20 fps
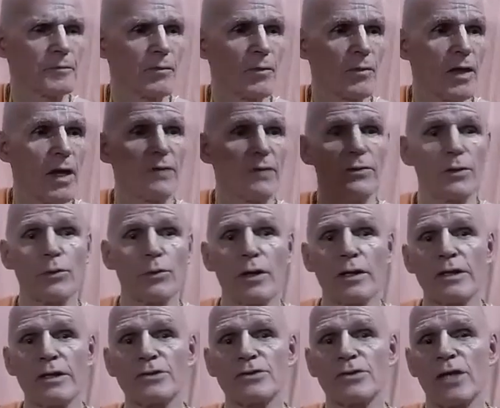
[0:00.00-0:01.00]

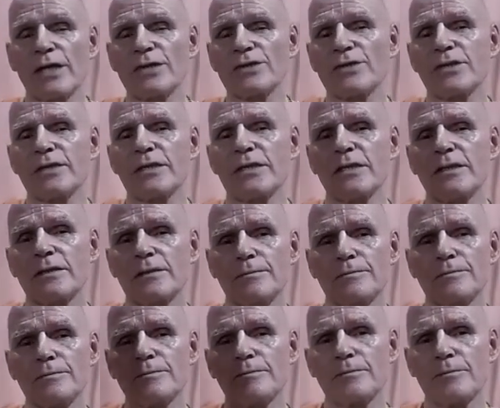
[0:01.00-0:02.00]
everyone is
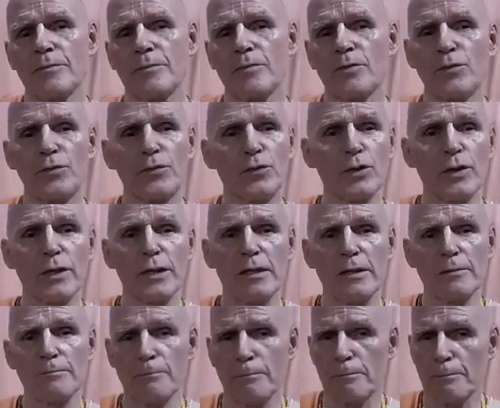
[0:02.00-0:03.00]
nicely,
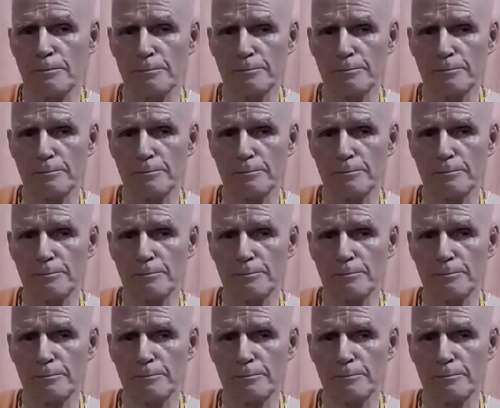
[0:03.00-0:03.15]
fully